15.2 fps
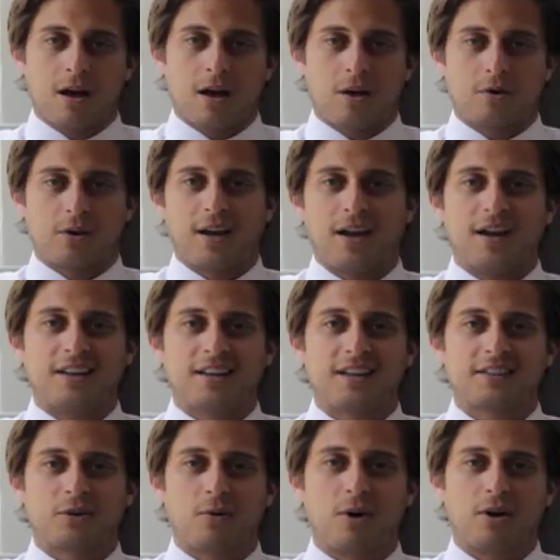Okay, I'd like
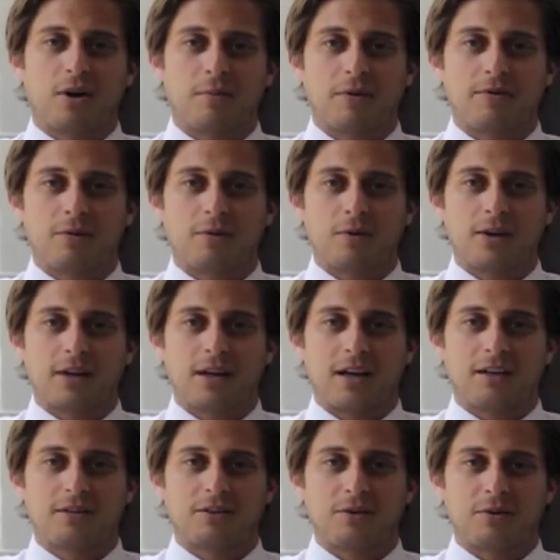to welcome everyone
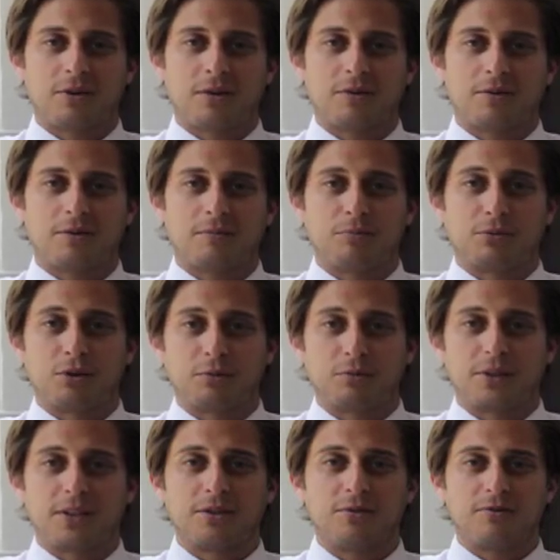again to another Bloom
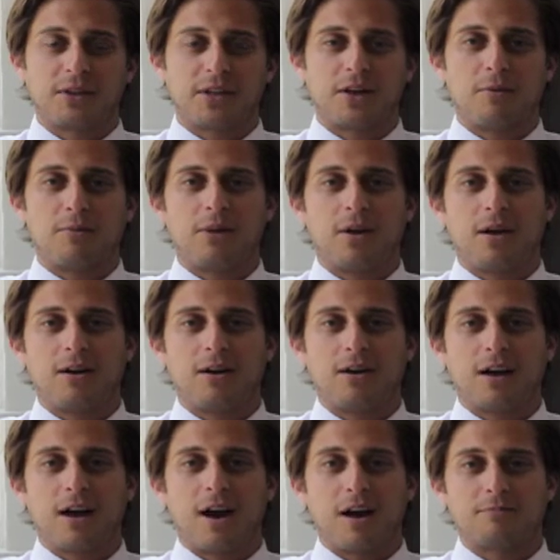Legal video blog.
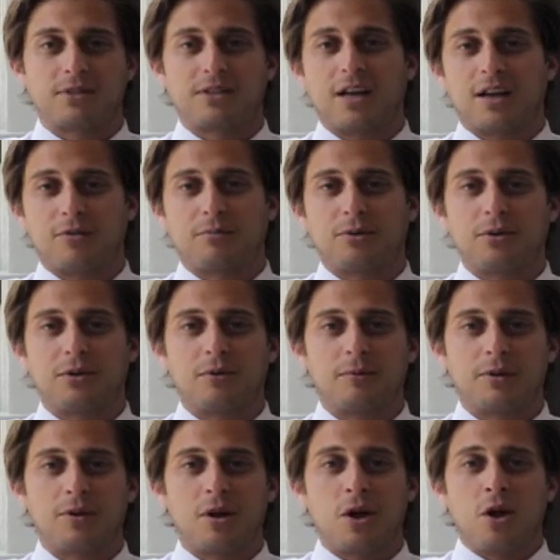I'm Seth Bloom,
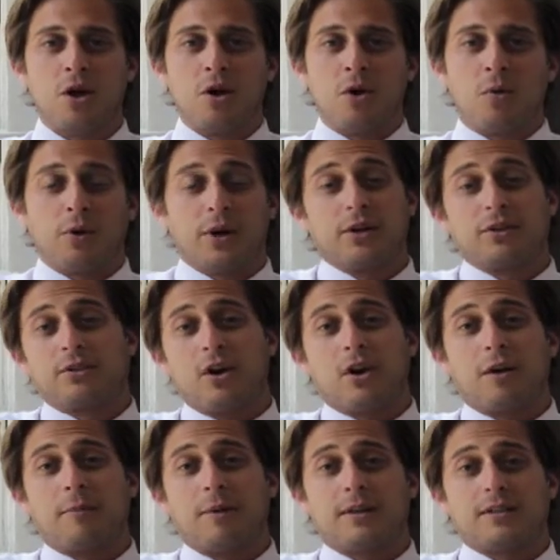and we're here to
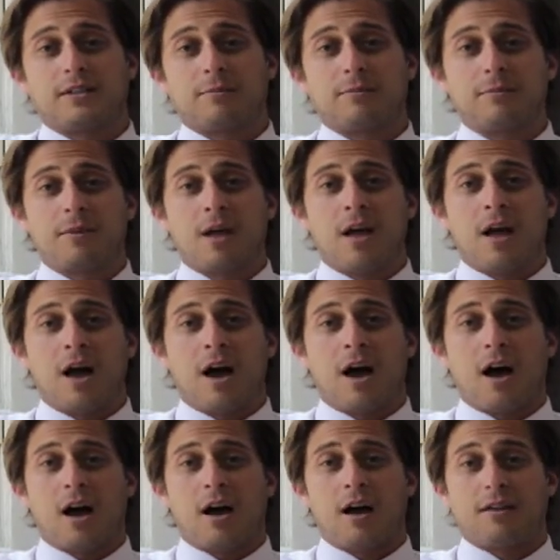talk about some
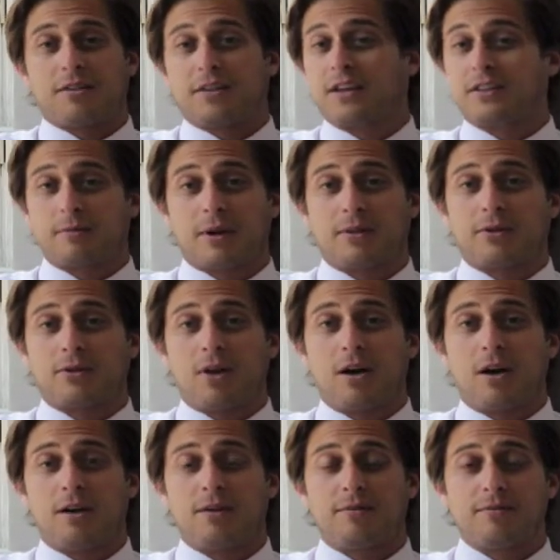things about the
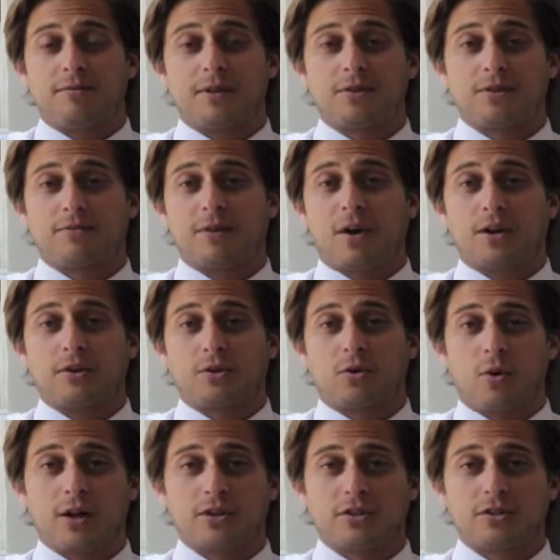law. These are various
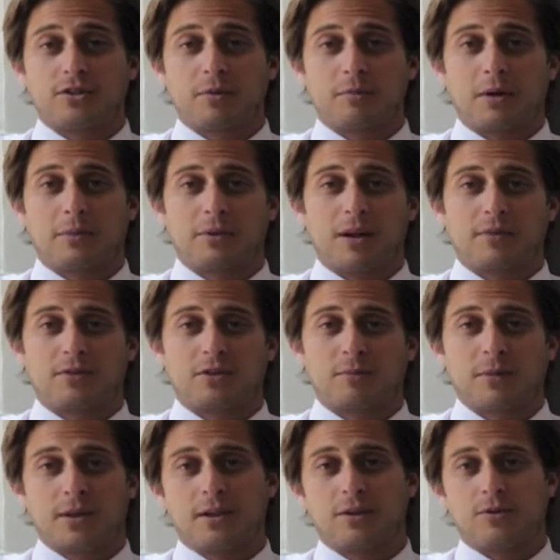questions that people have
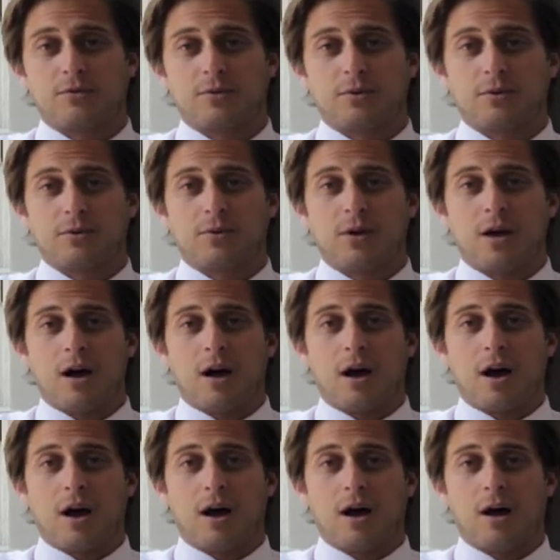submitted through
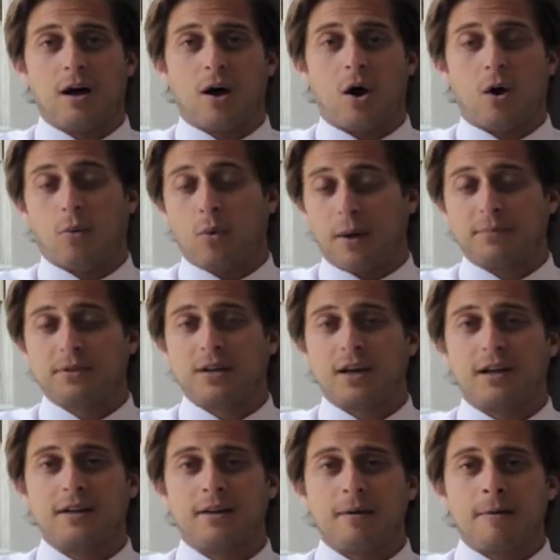our
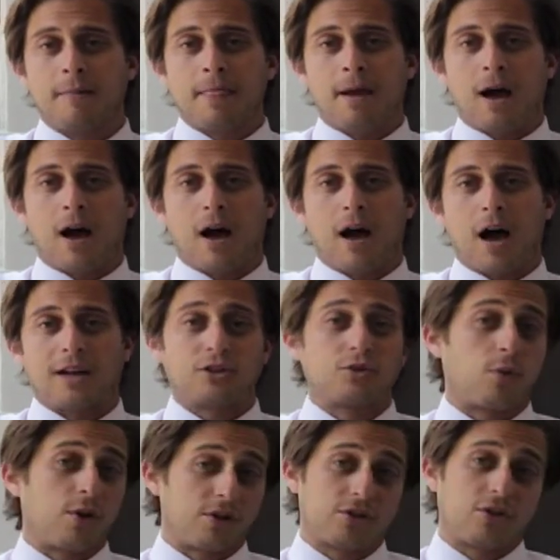website. I just
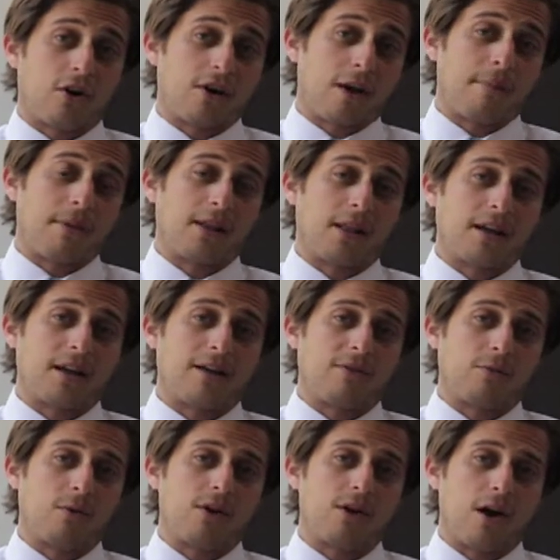want to start out by letting
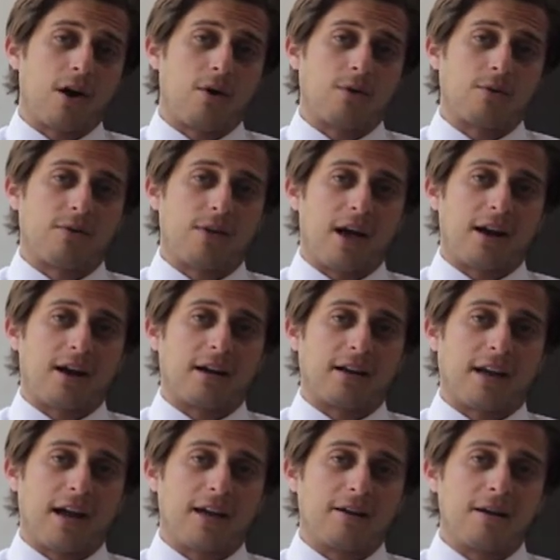everyone know that,
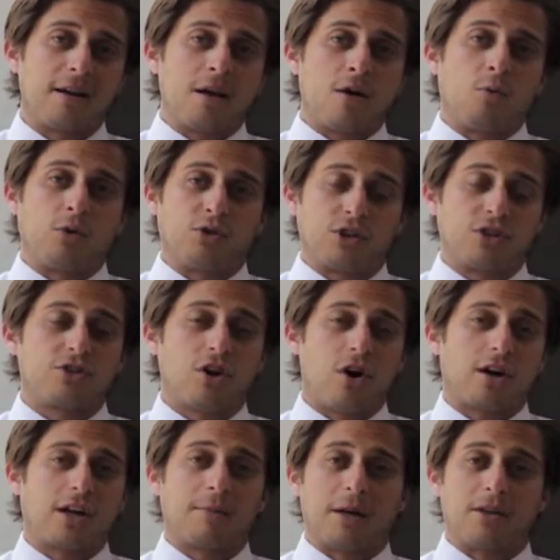again, we're just
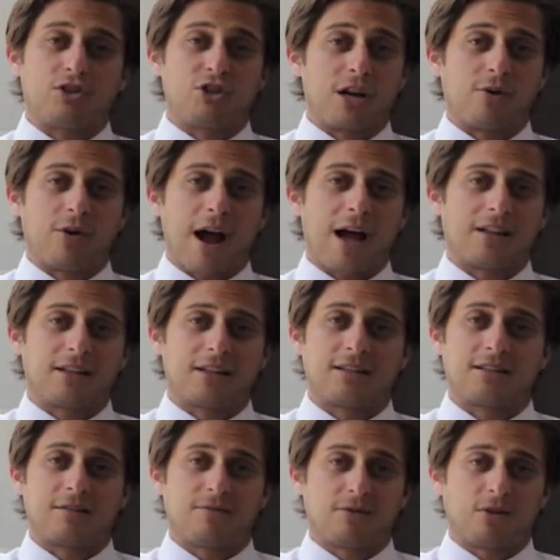talking about
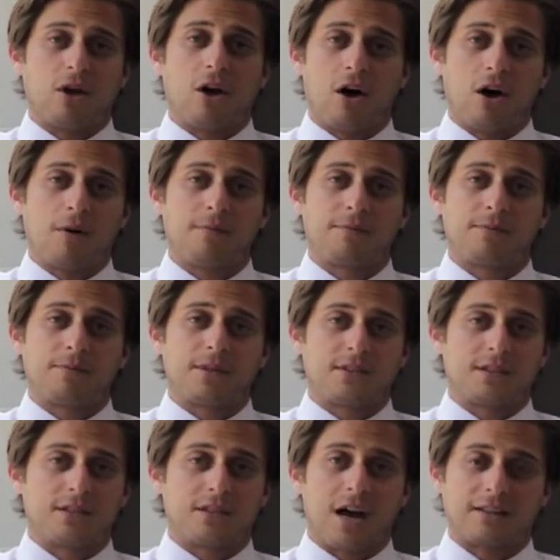generalities of the law. This
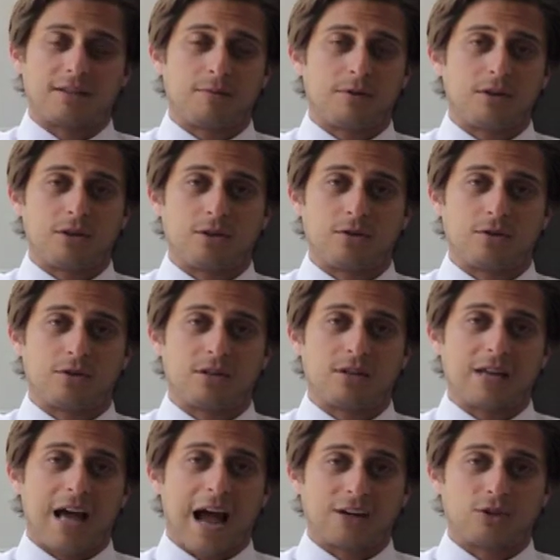is not to be used
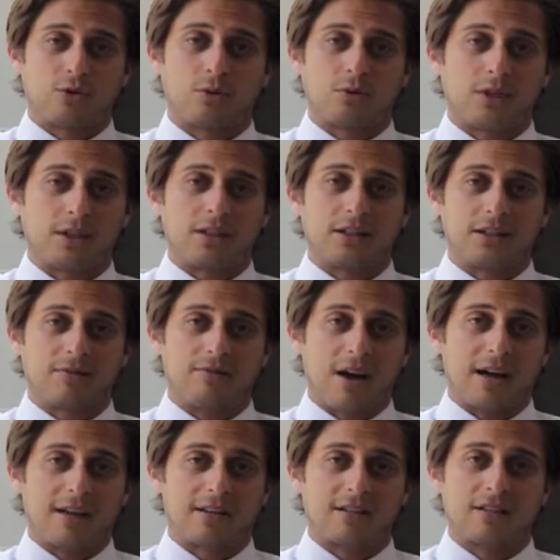as actual legal
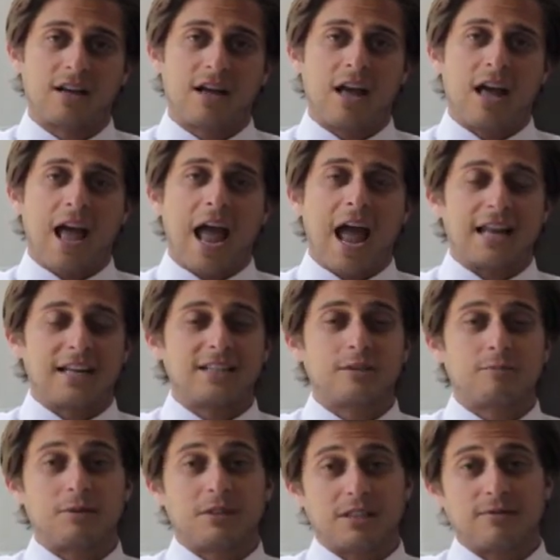advice. Any
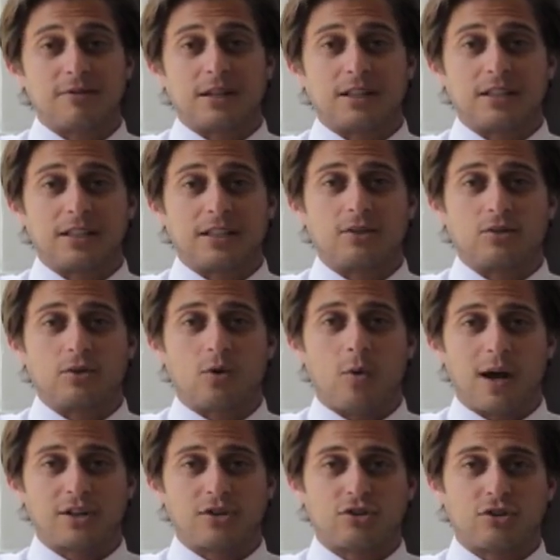specific legal
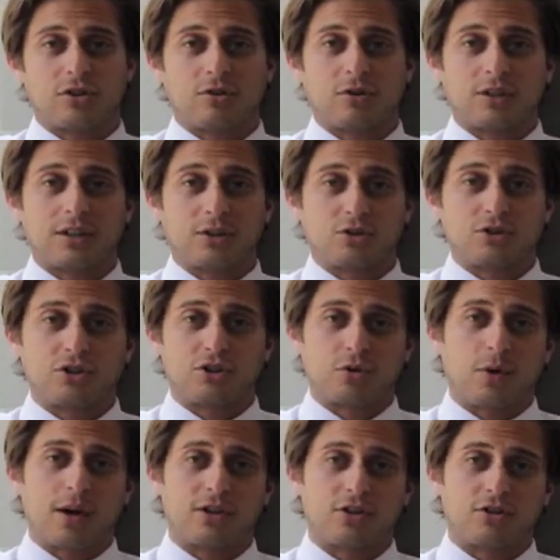question or legal
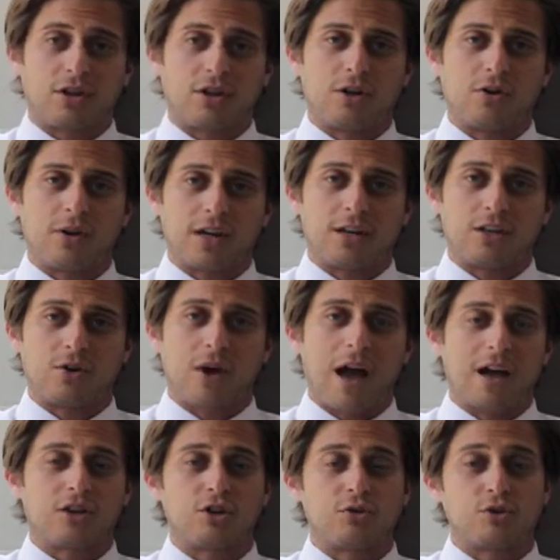situation that you're in,
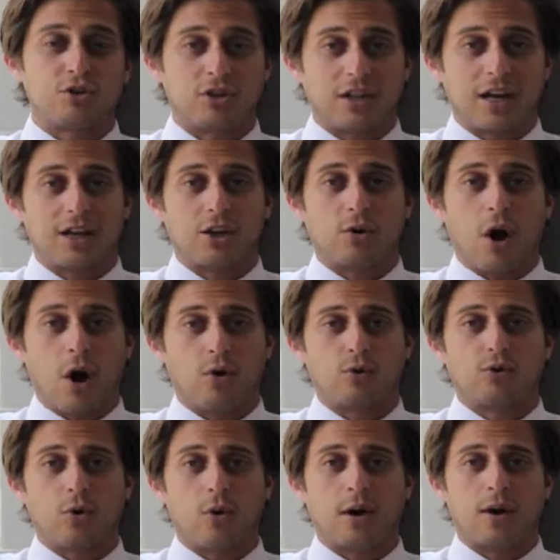you should get your
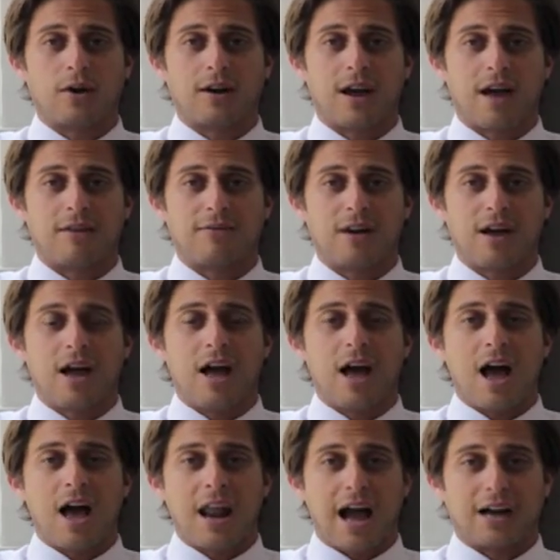own lawyer and have
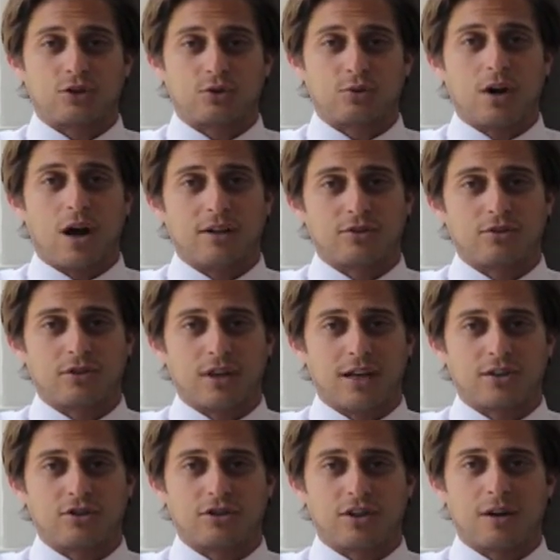an actual
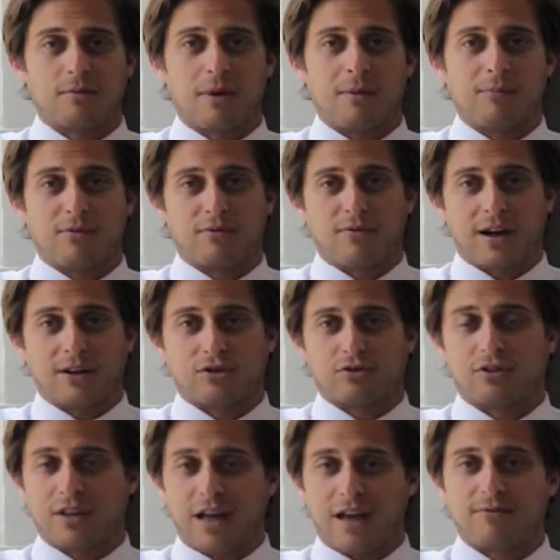consultation done by a
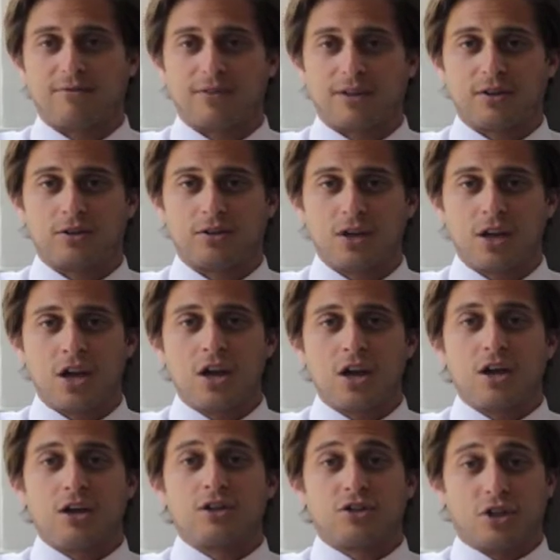professional in that field.
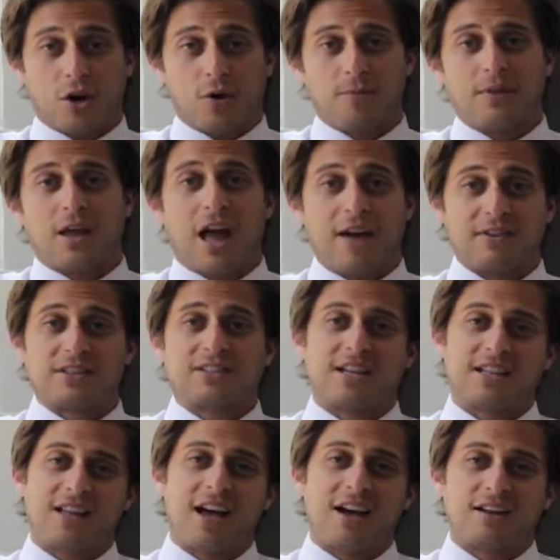So, having
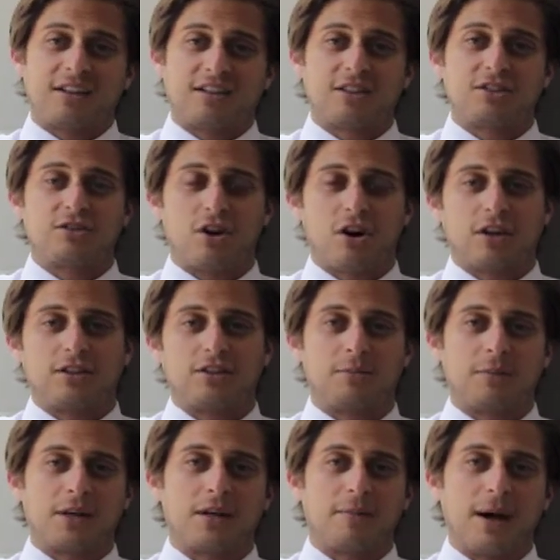said that, let's talk a little
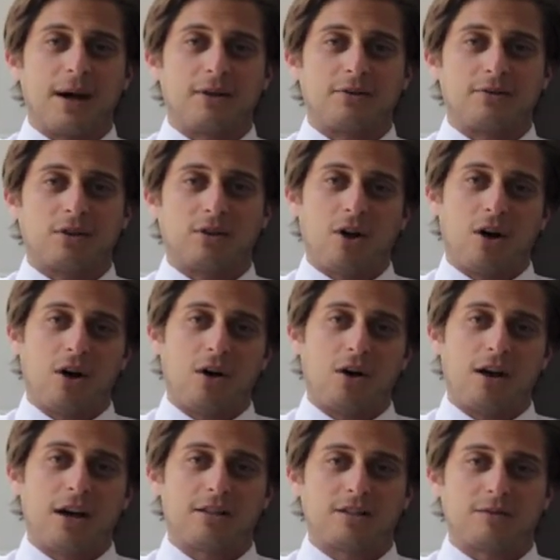bit about the
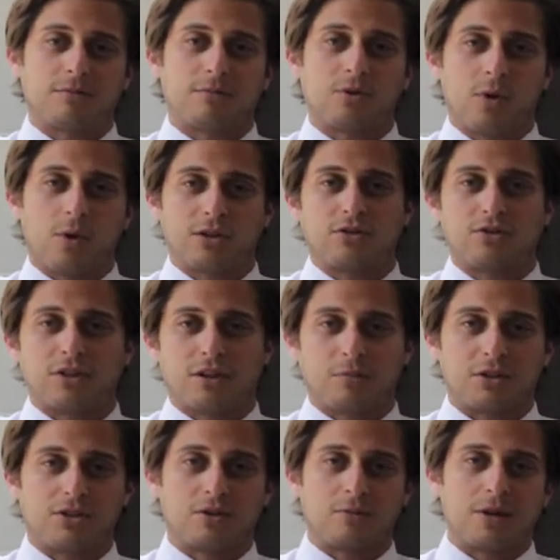law and some questions that have
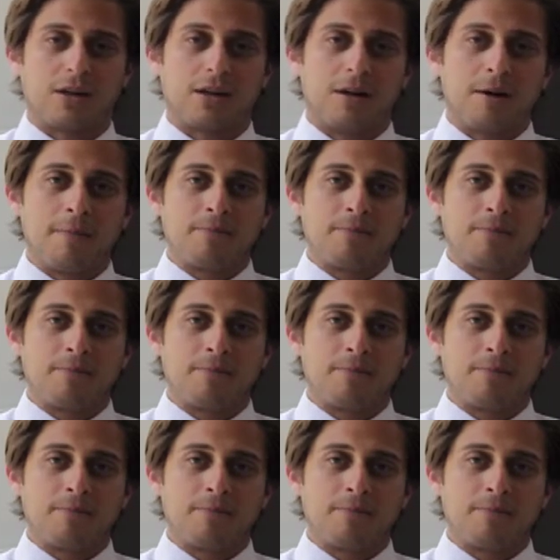been submitted.